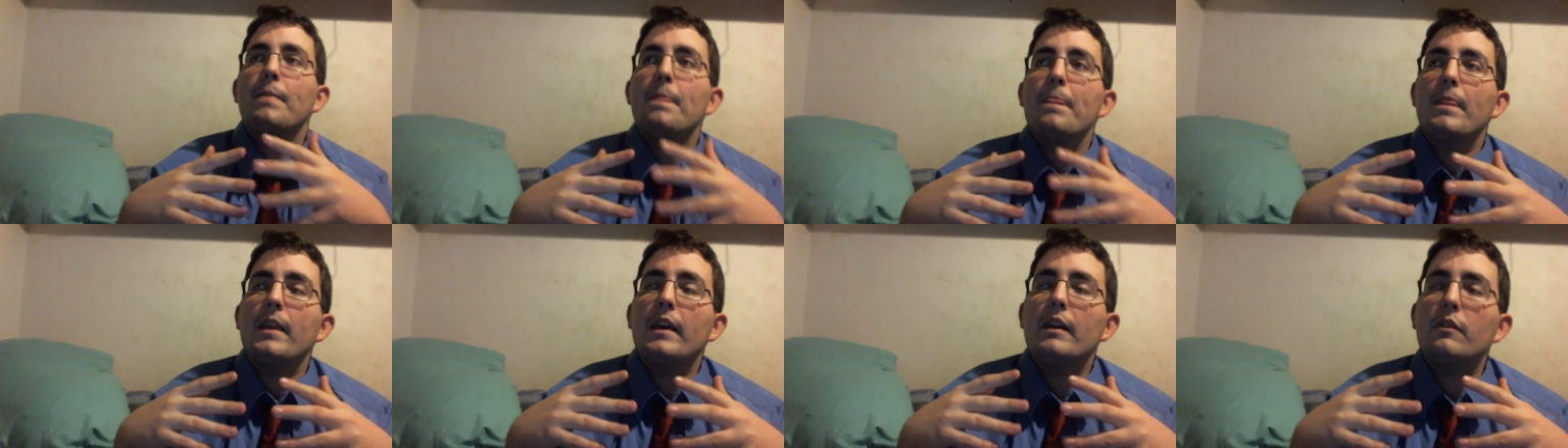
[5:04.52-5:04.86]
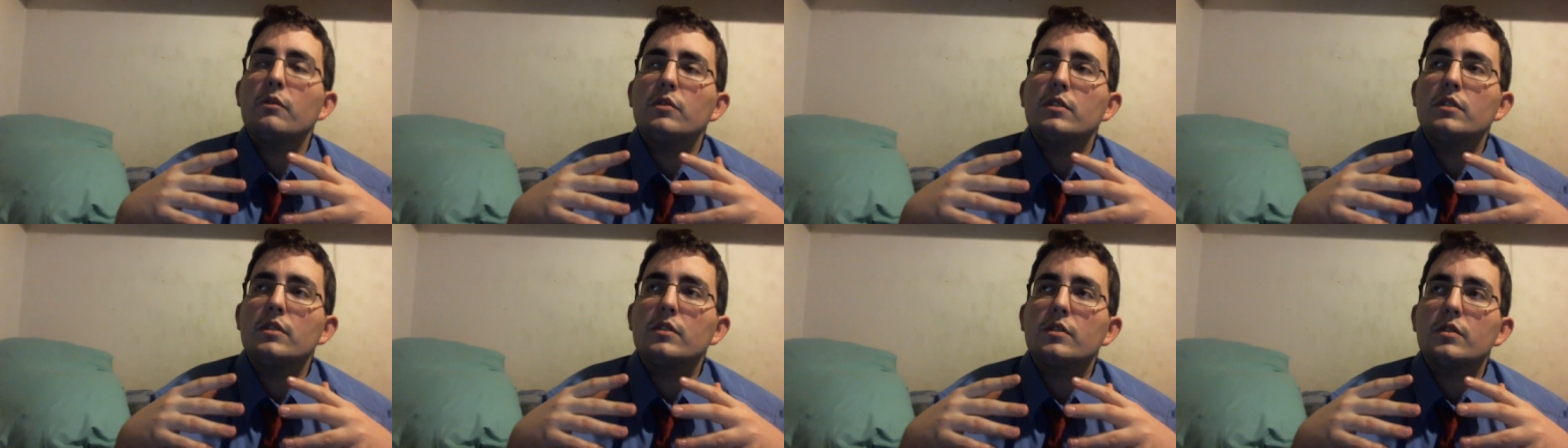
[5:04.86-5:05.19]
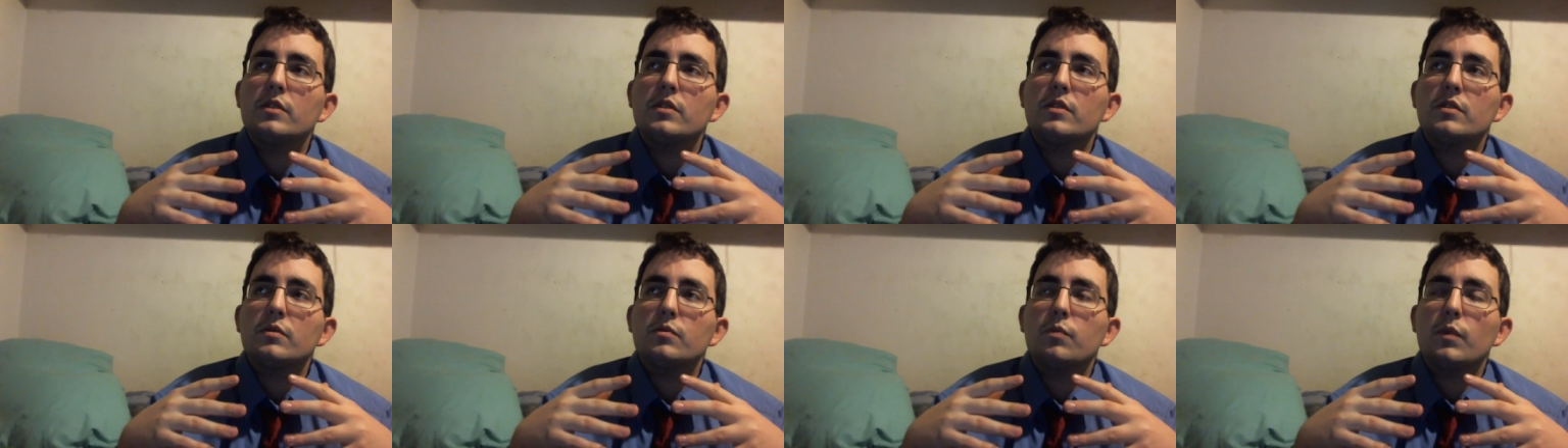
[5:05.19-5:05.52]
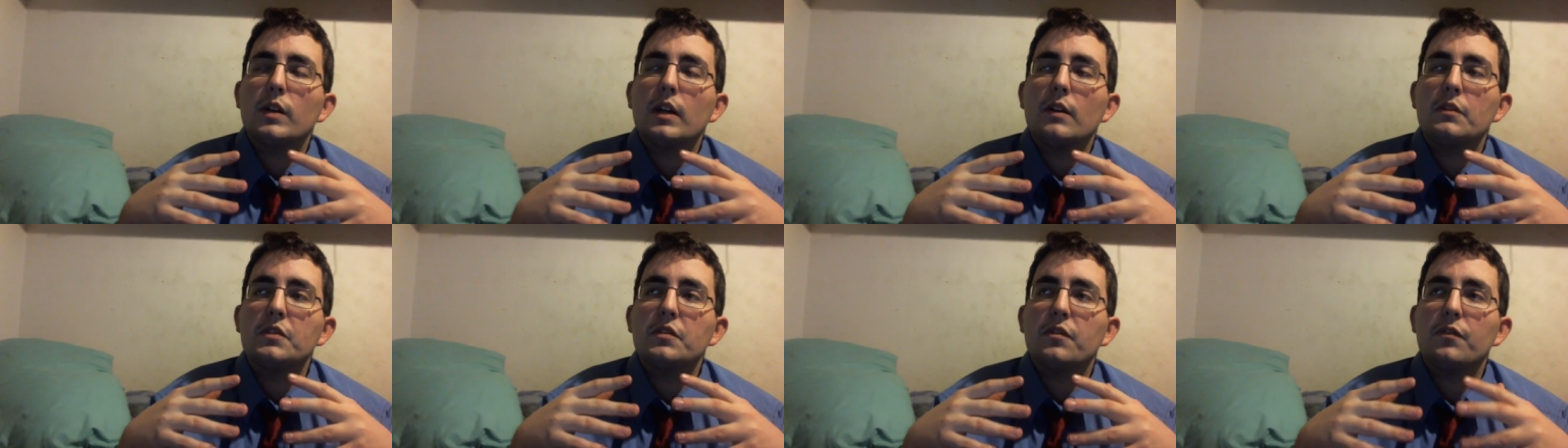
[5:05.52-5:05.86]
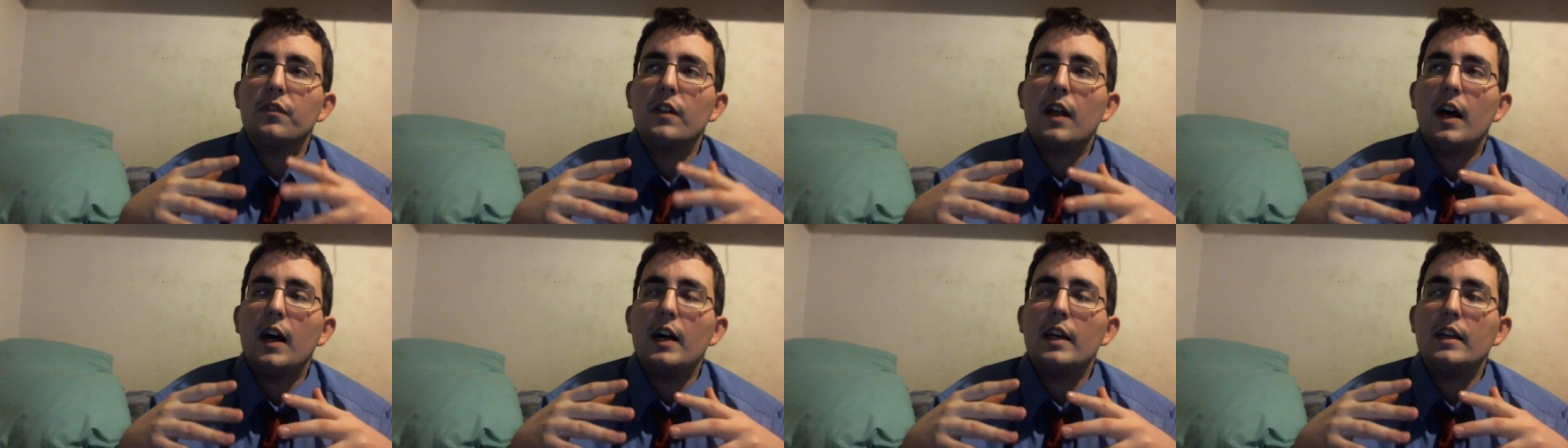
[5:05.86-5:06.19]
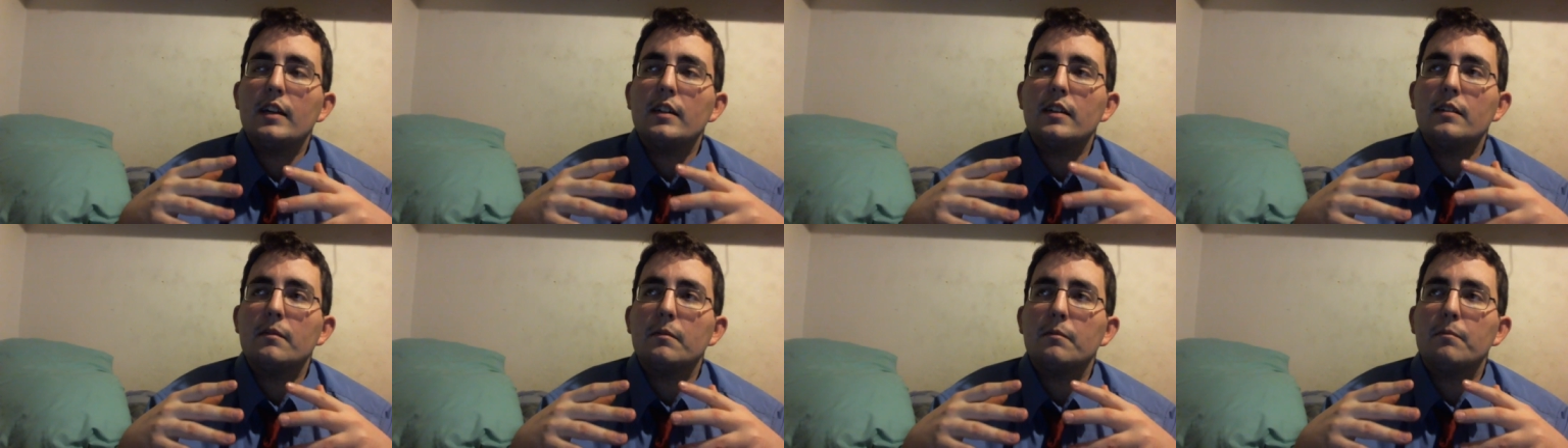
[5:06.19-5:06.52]
it was when I was
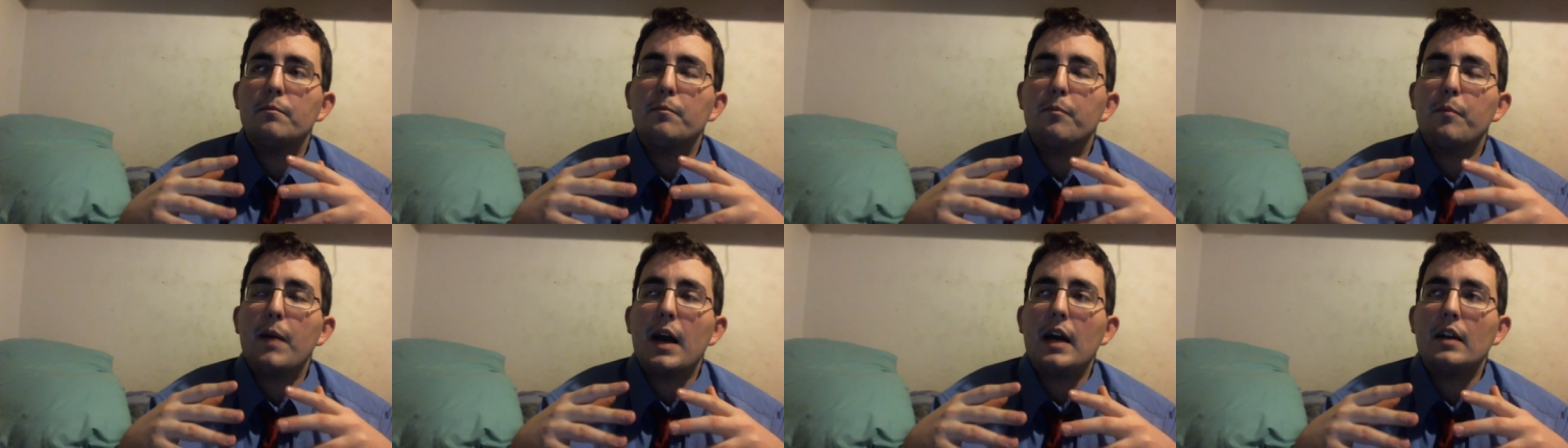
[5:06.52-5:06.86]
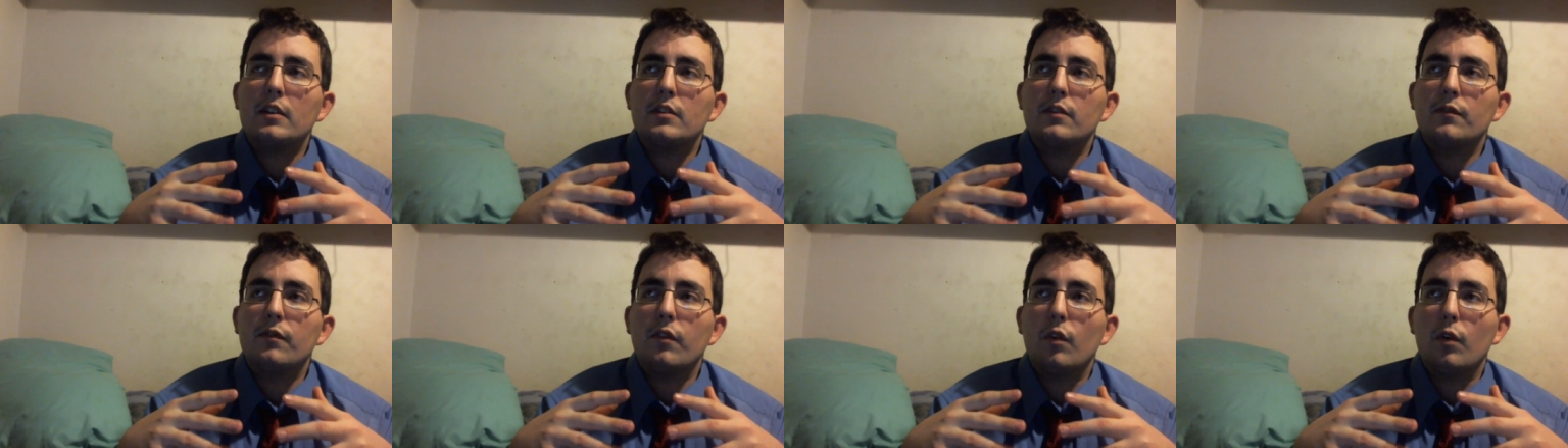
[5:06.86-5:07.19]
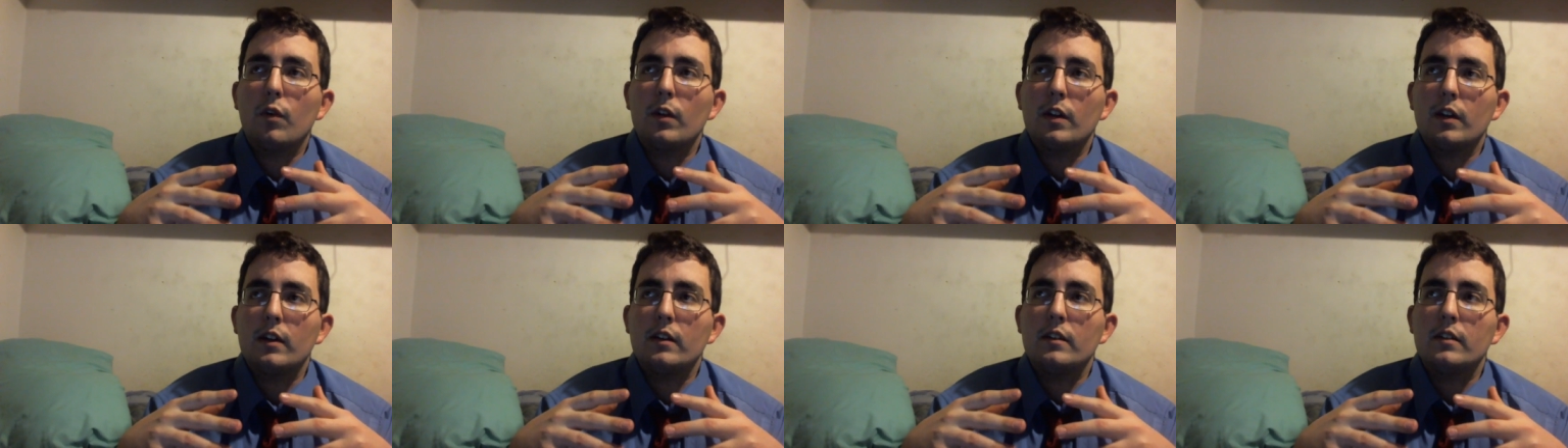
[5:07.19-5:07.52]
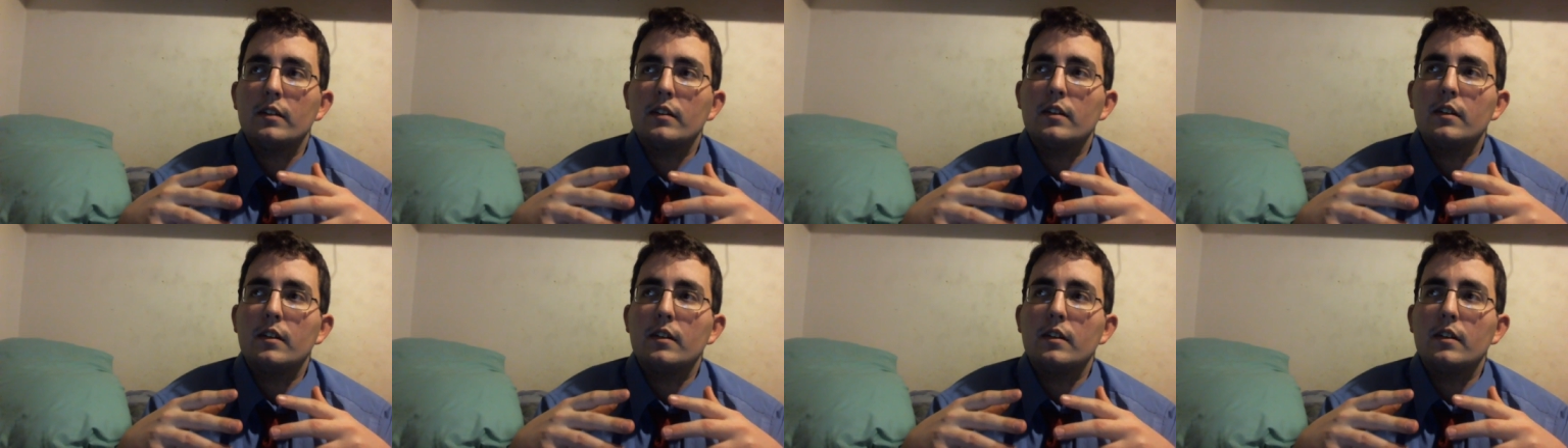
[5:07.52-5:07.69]
flying back to Florida,